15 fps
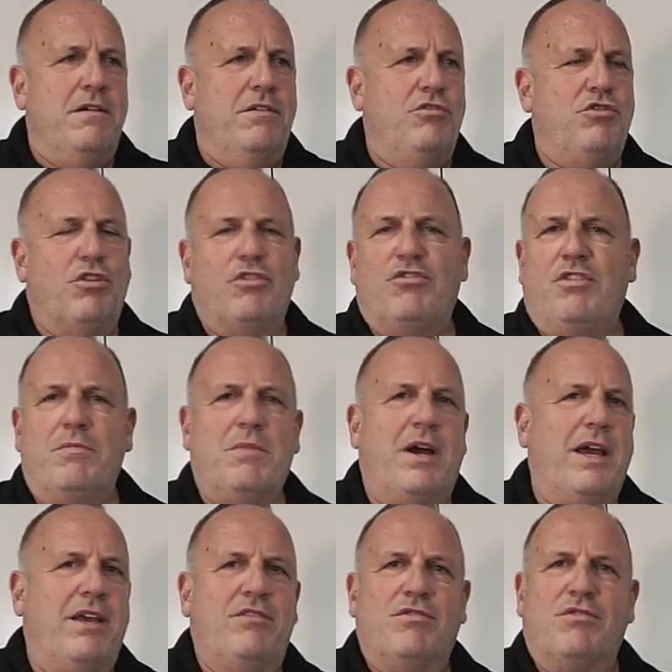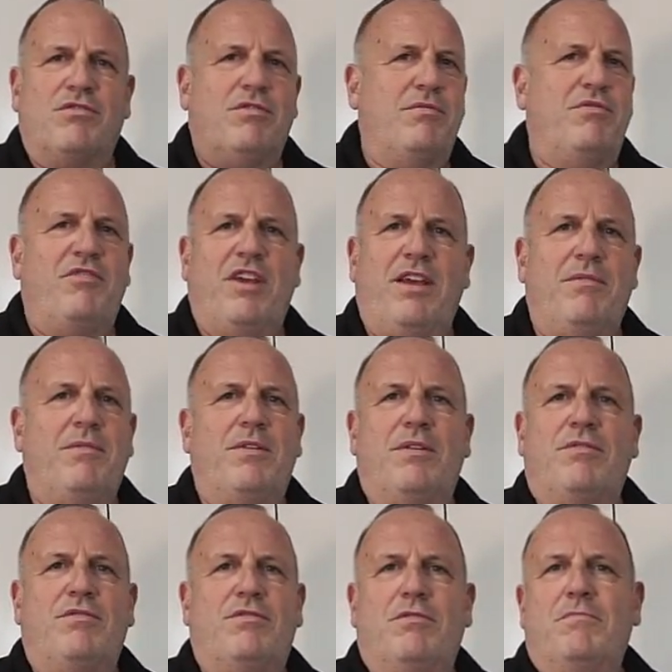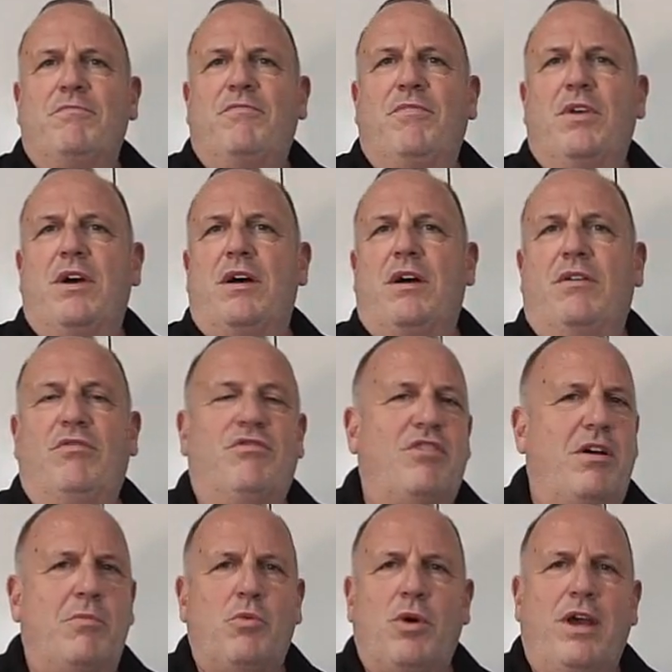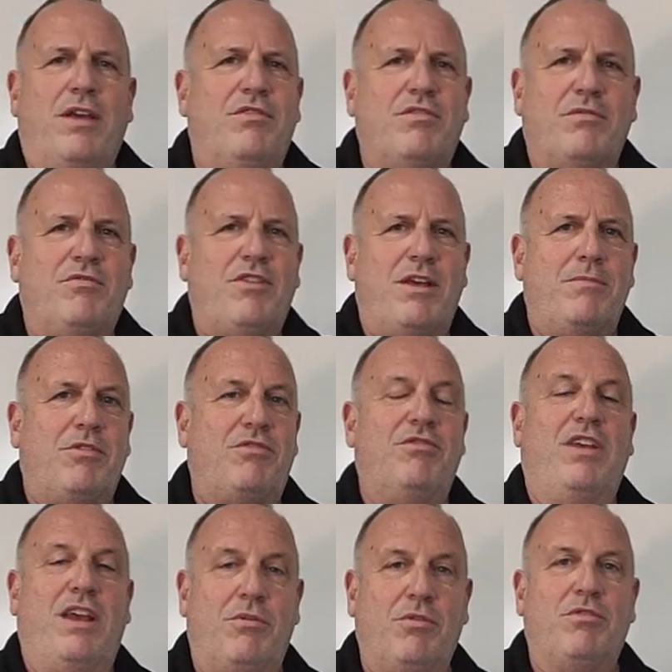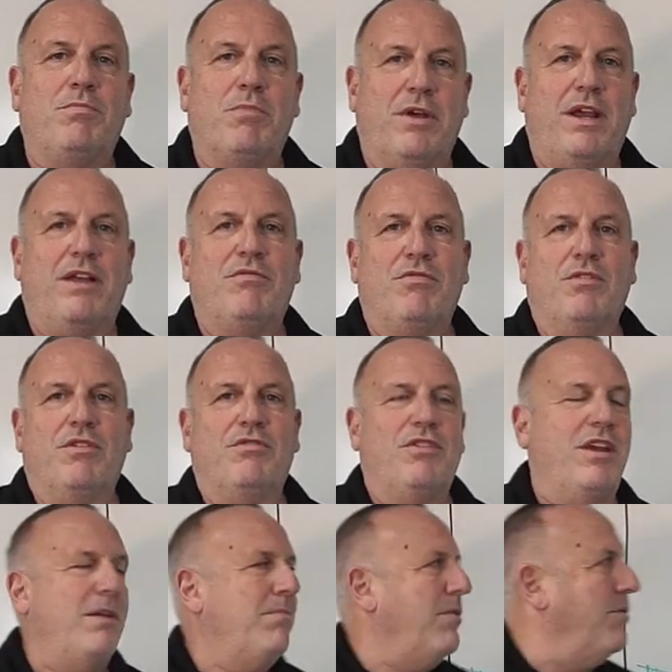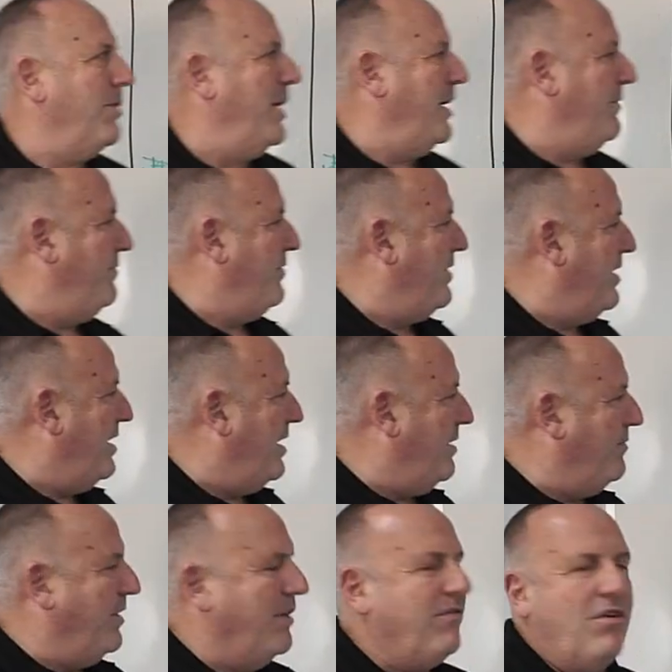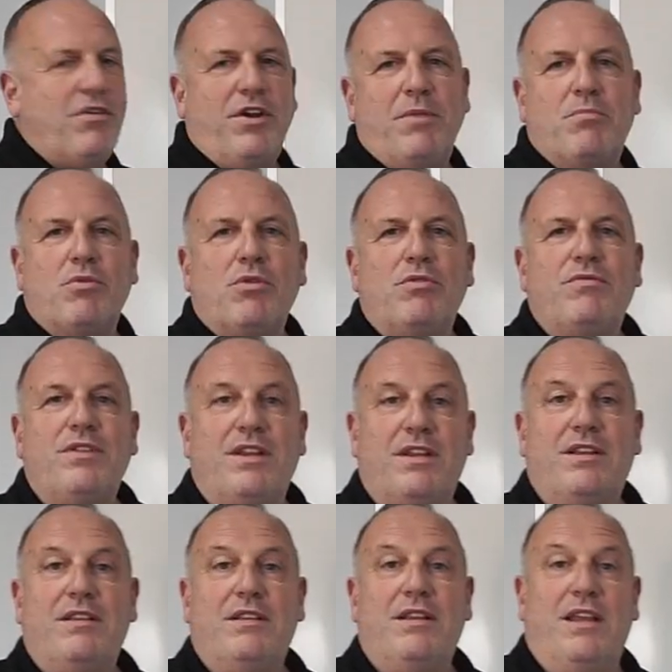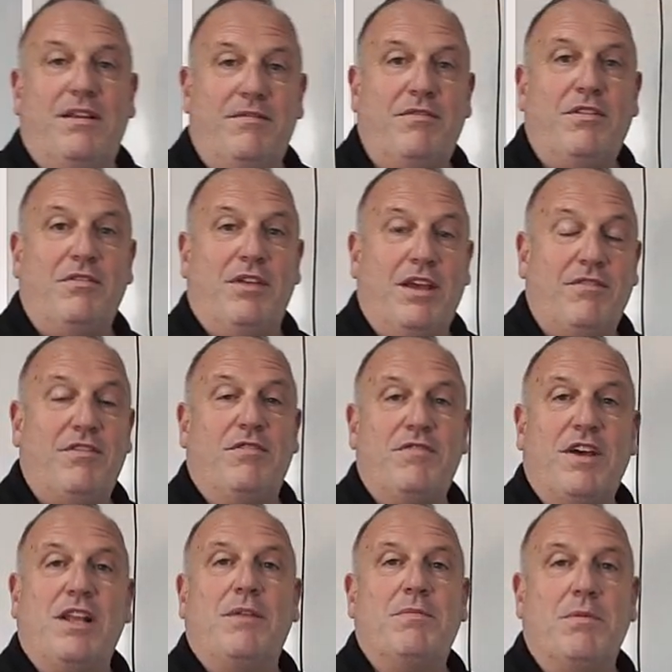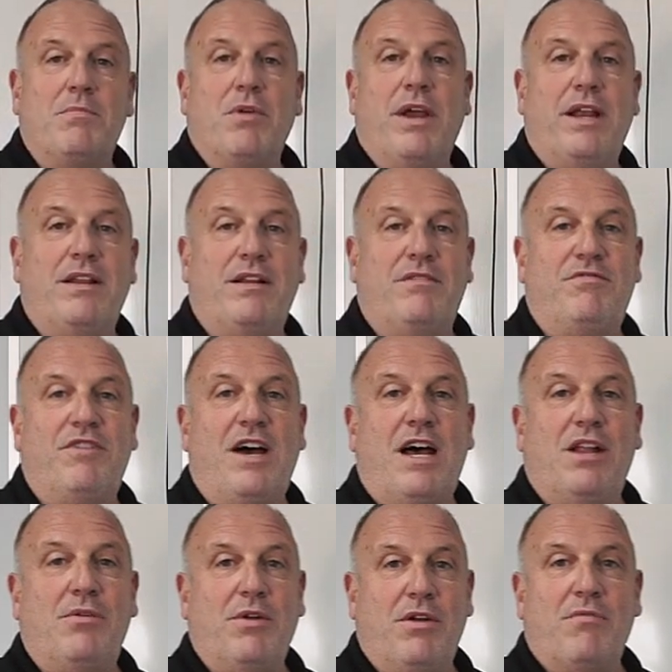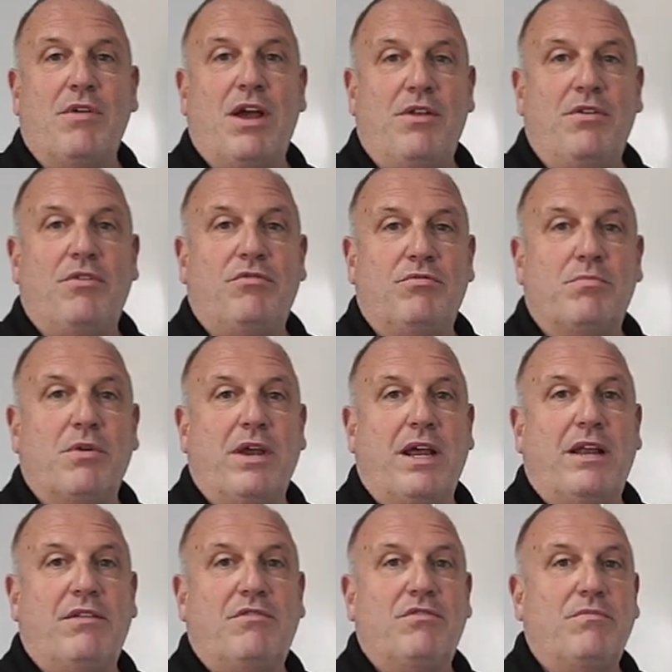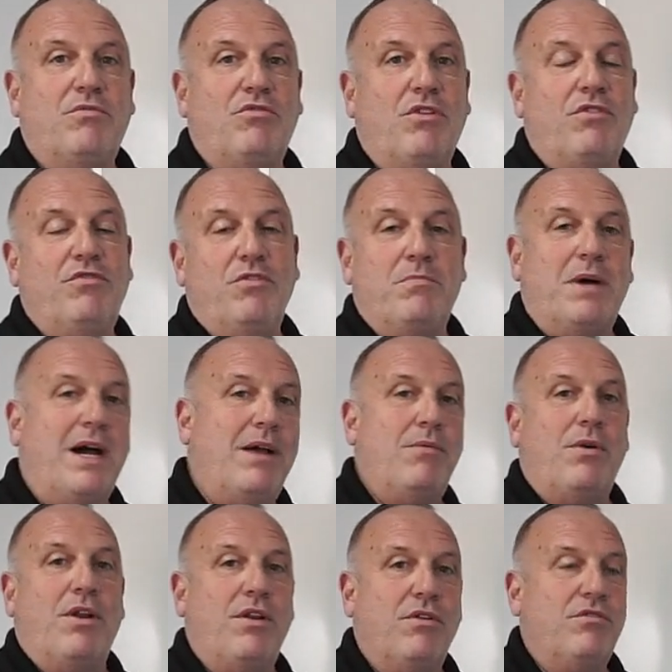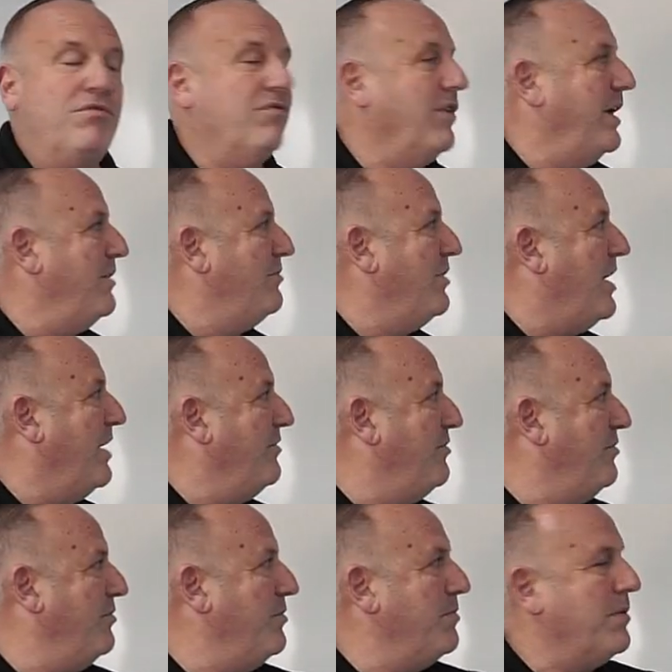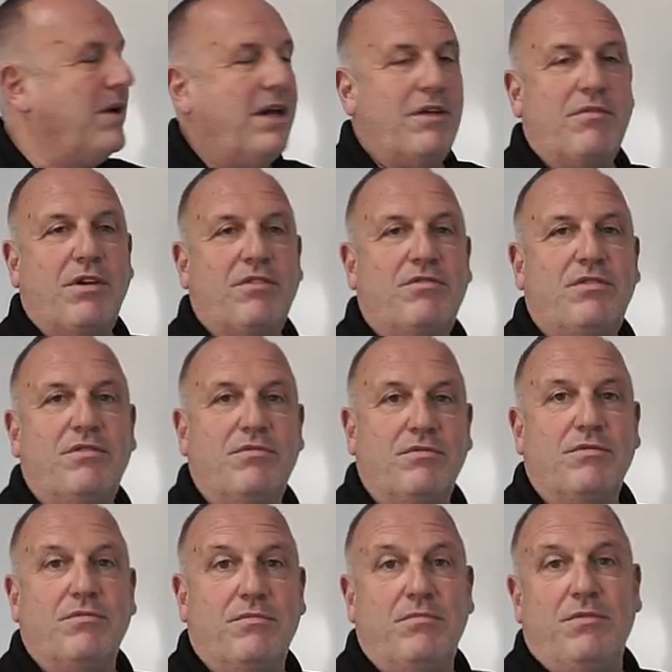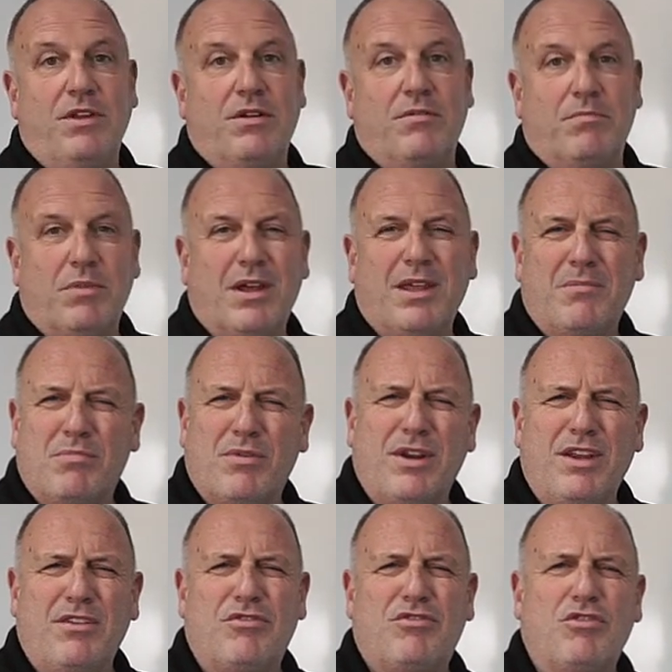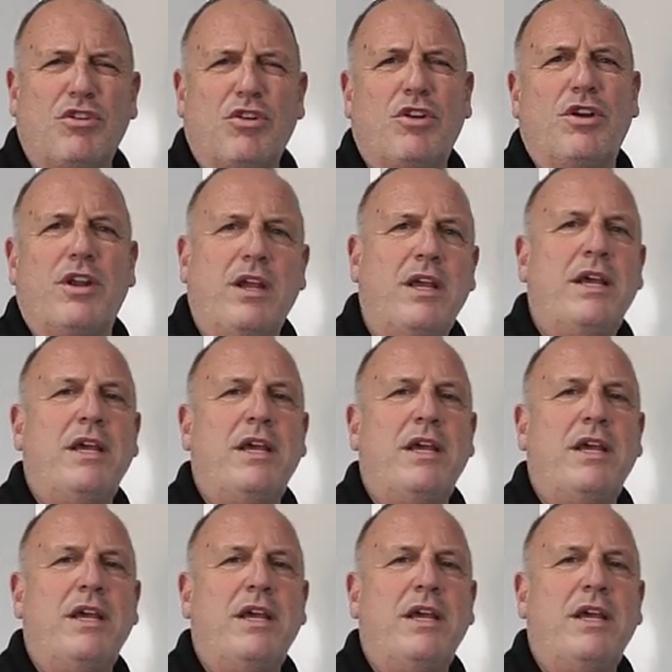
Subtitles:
Jersey Mike's or some famous Subway, some famous sandwich brand, for example, right? They've already proven that and have developed a brand and a following around those brands. So if you buy one of those franchises, you're probably pretty assured